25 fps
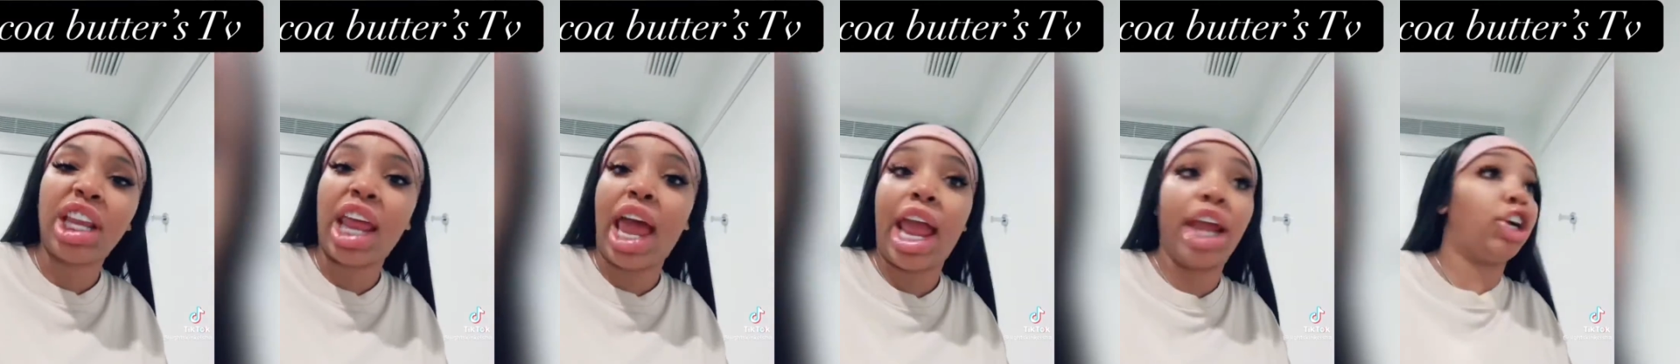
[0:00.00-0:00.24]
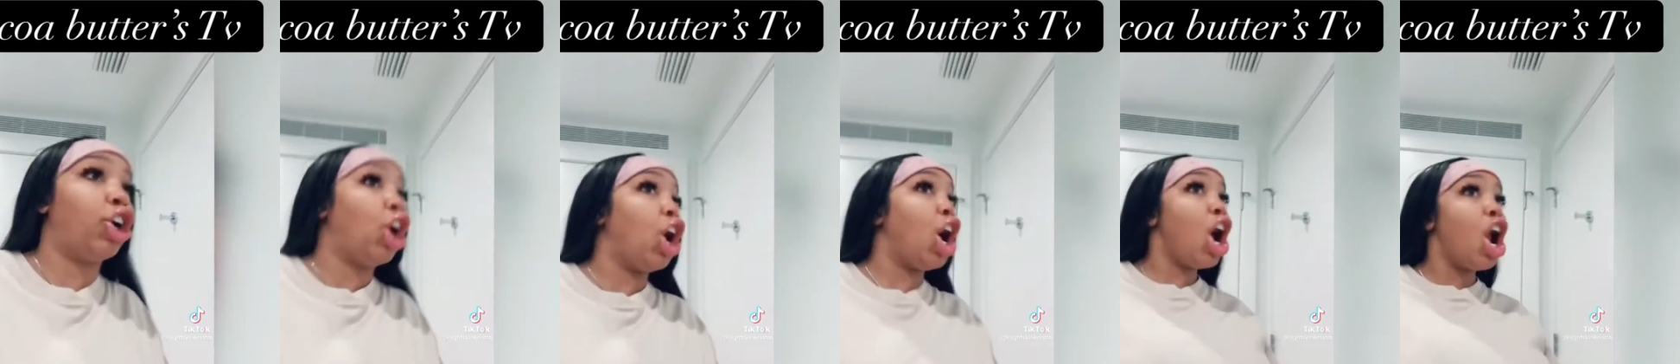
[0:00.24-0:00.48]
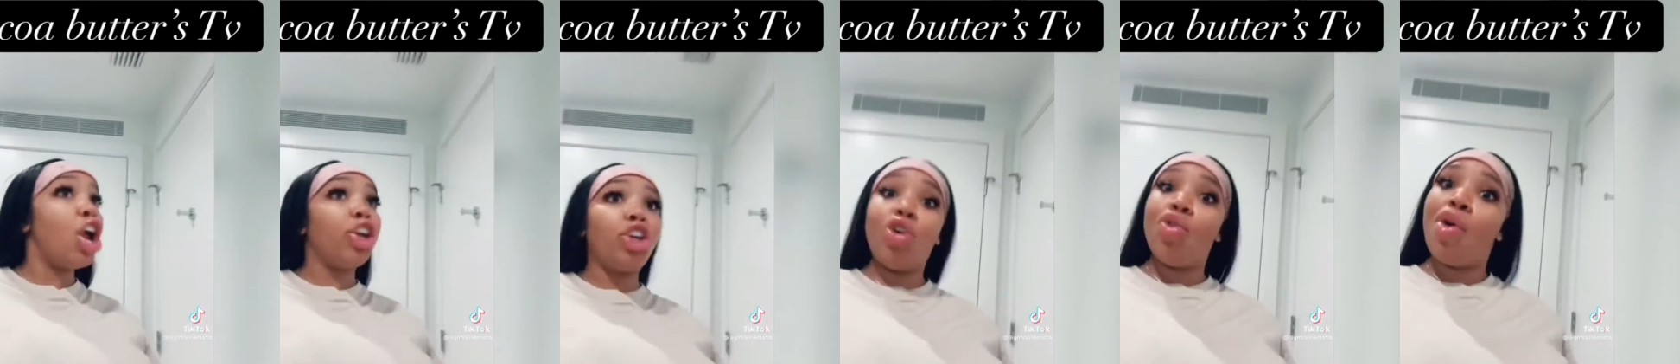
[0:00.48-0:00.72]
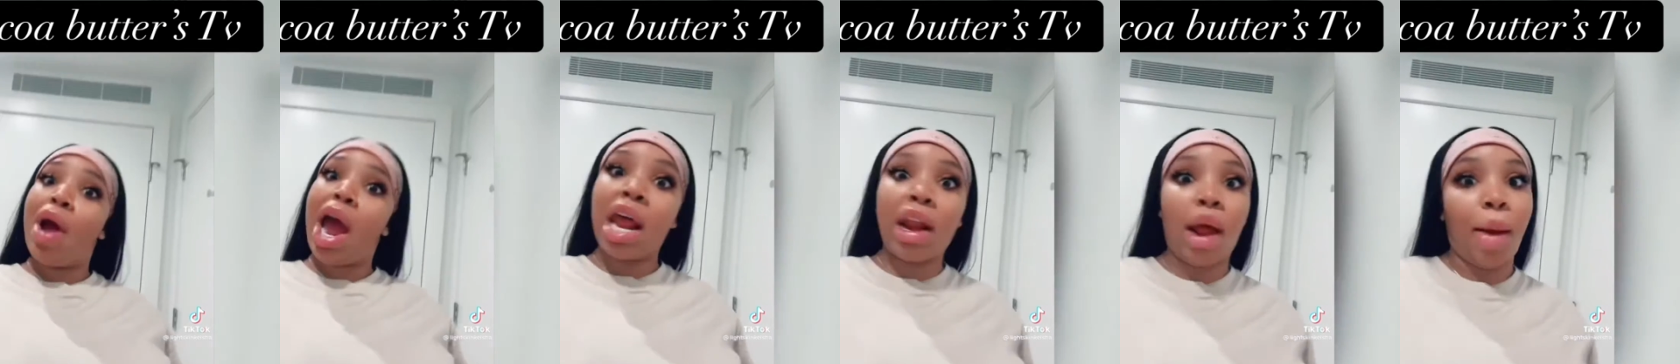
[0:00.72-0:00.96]
Like, girl,
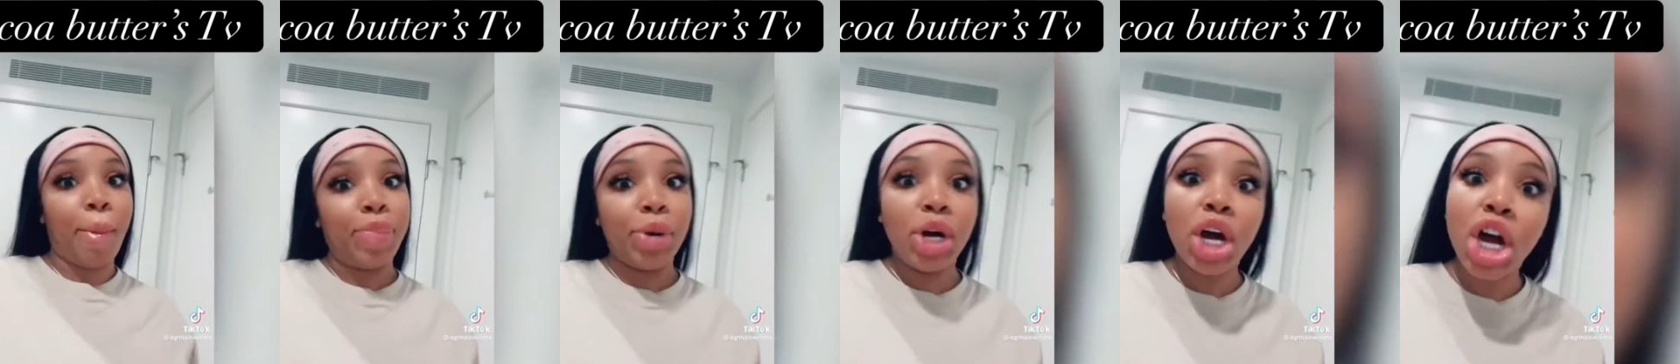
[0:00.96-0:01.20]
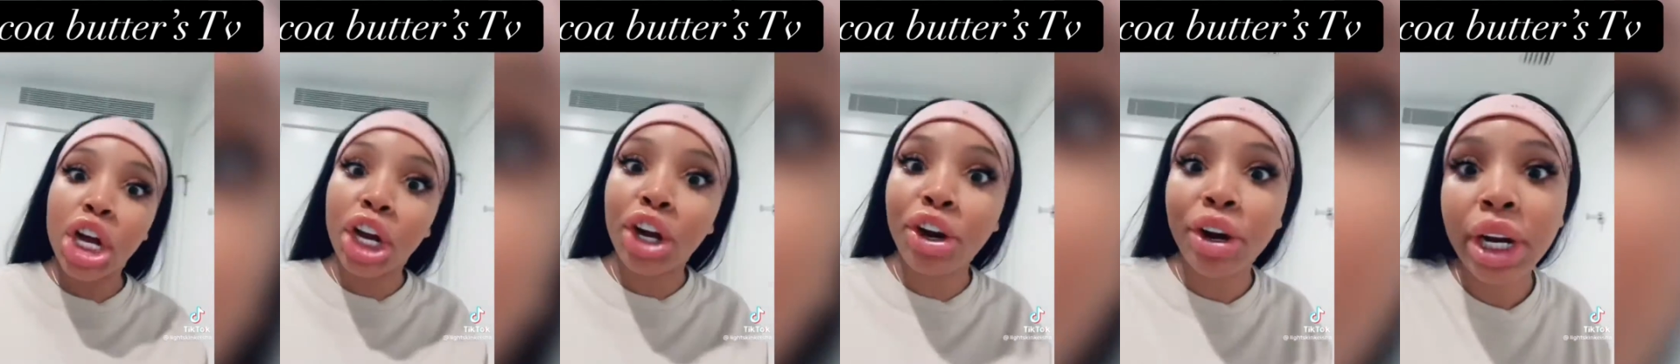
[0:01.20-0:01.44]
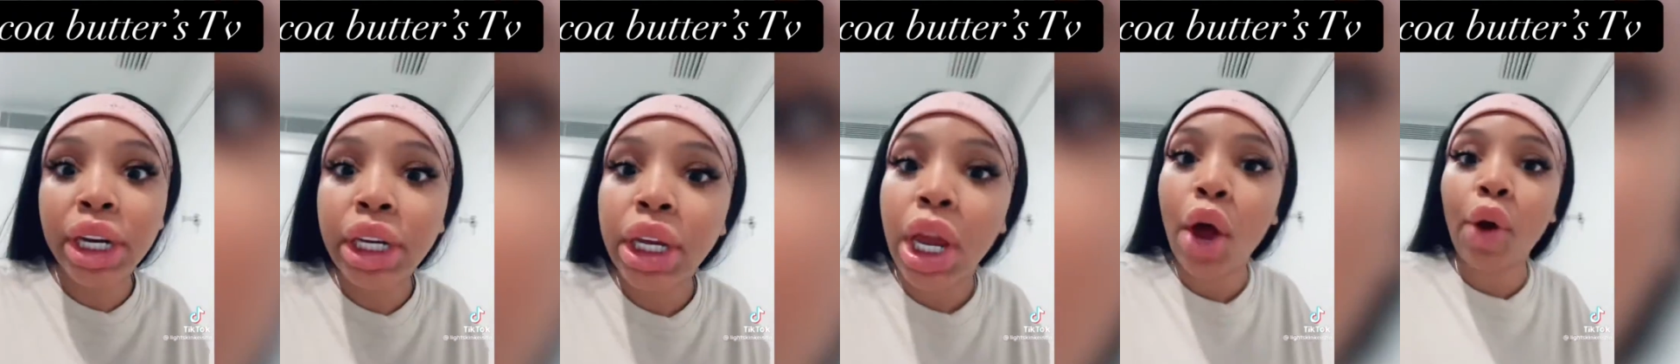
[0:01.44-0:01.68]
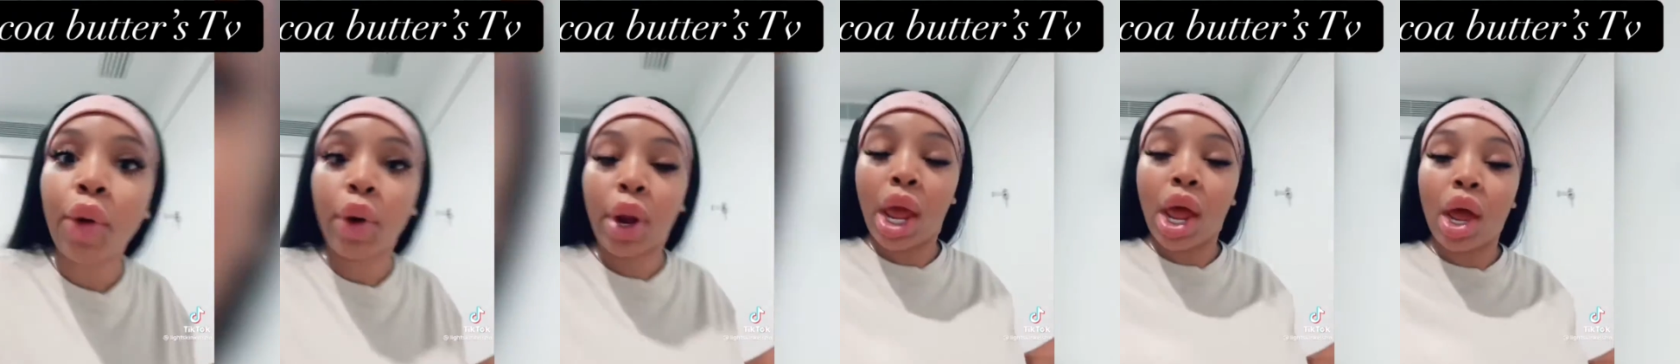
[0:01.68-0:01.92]
you got a booger in
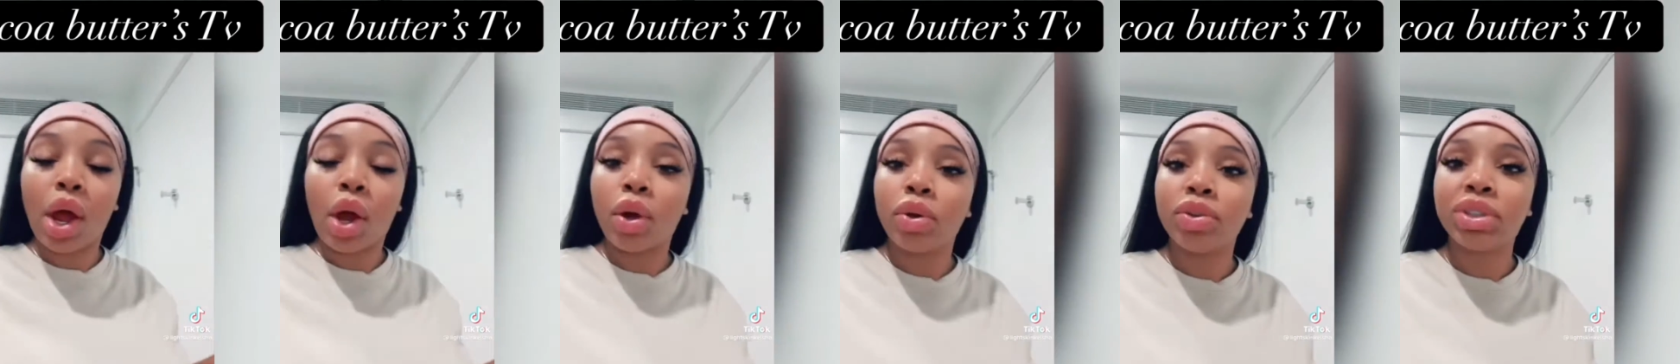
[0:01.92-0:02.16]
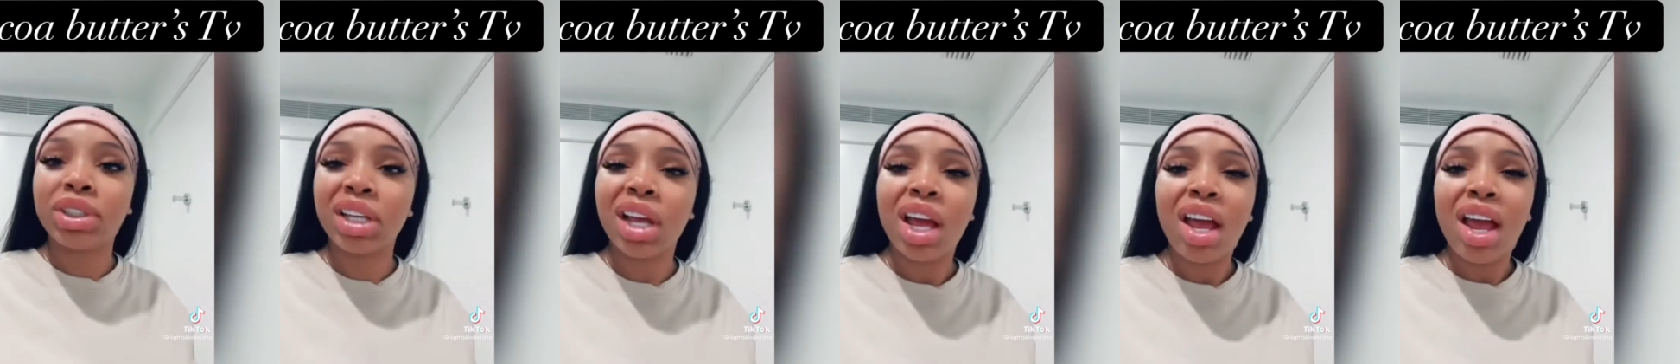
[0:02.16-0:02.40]
your nose.